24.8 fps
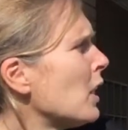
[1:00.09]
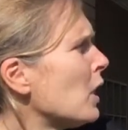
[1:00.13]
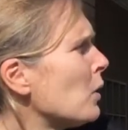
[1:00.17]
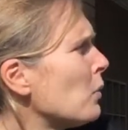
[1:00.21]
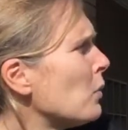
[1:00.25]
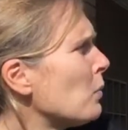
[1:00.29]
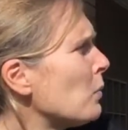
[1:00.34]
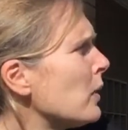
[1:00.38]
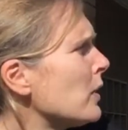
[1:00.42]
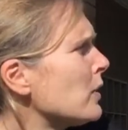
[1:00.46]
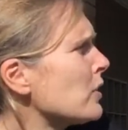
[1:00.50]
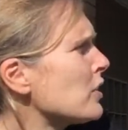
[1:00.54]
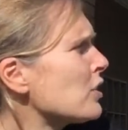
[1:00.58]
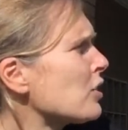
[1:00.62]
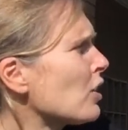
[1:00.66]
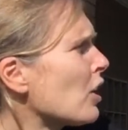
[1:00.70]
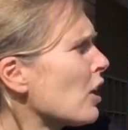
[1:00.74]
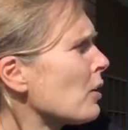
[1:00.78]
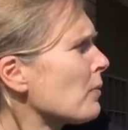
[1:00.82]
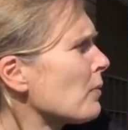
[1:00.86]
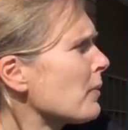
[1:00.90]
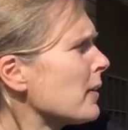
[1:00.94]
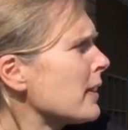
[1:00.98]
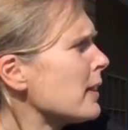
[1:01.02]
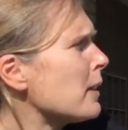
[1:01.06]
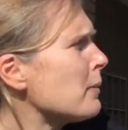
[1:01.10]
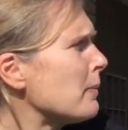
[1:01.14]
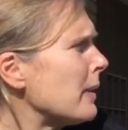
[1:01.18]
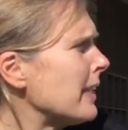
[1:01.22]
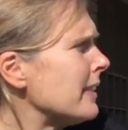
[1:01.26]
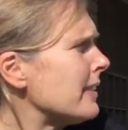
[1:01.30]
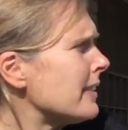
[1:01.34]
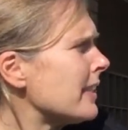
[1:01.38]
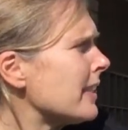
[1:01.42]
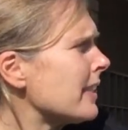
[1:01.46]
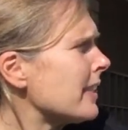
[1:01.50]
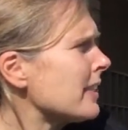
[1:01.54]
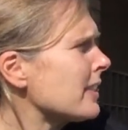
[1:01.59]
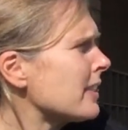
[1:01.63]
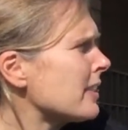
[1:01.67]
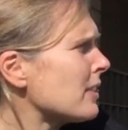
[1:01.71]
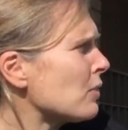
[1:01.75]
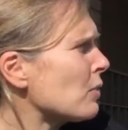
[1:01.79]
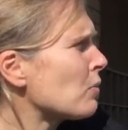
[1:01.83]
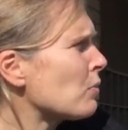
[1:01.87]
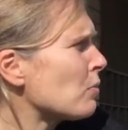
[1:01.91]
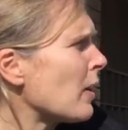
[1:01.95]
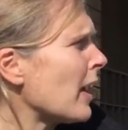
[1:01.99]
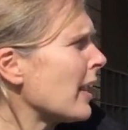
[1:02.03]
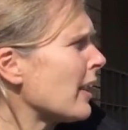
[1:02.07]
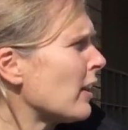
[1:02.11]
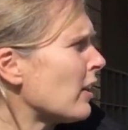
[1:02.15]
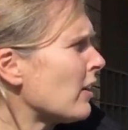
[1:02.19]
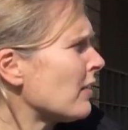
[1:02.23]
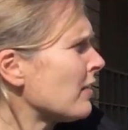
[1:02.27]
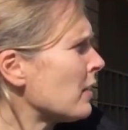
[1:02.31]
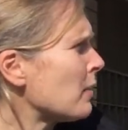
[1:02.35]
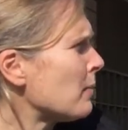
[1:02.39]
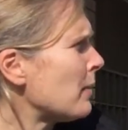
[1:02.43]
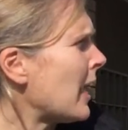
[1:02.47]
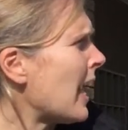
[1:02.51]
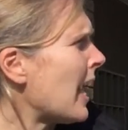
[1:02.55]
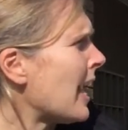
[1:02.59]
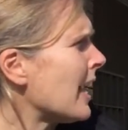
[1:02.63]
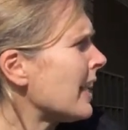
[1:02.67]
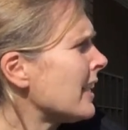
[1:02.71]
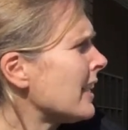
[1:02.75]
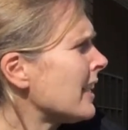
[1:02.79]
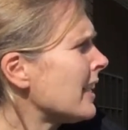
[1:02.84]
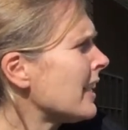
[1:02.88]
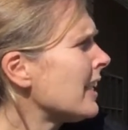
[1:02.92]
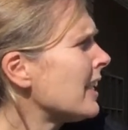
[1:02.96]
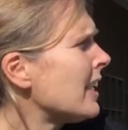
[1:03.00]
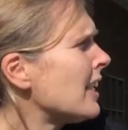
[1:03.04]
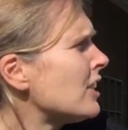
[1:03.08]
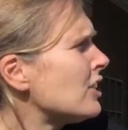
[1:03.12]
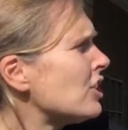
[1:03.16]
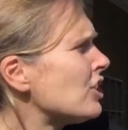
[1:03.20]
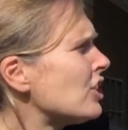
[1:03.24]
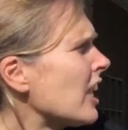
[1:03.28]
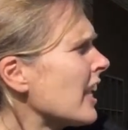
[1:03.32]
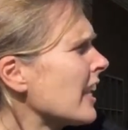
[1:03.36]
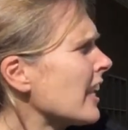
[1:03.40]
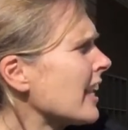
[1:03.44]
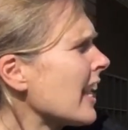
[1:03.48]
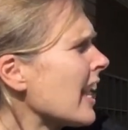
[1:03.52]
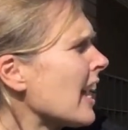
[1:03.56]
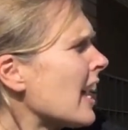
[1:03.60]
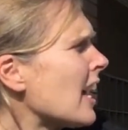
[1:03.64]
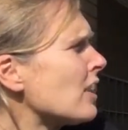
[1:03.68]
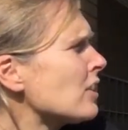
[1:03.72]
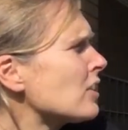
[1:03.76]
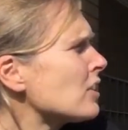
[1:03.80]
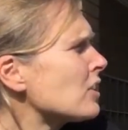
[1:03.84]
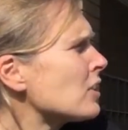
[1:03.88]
We'll start with the basics right off the bat. Check out